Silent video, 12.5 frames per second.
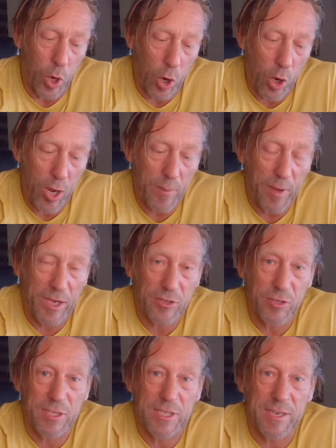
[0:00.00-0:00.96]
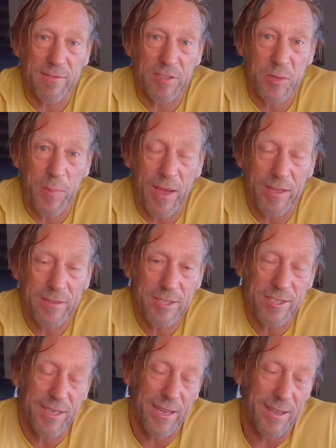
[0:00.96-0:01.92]
I am 170 pounds
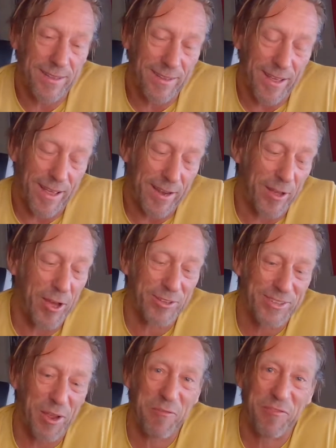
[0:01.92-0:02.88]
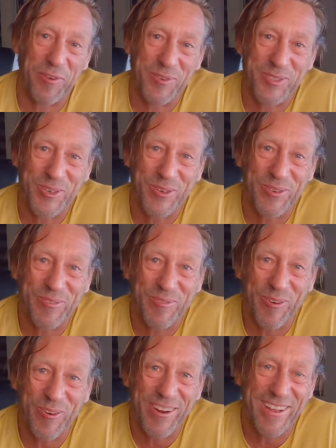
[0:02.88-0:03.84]
and I don't feel too good
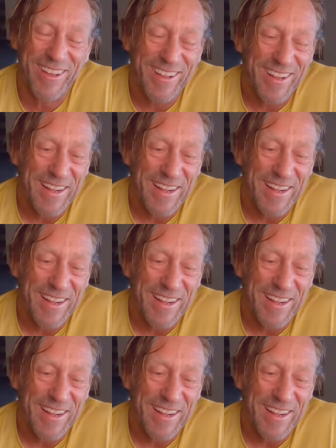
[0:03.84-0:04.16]
for it.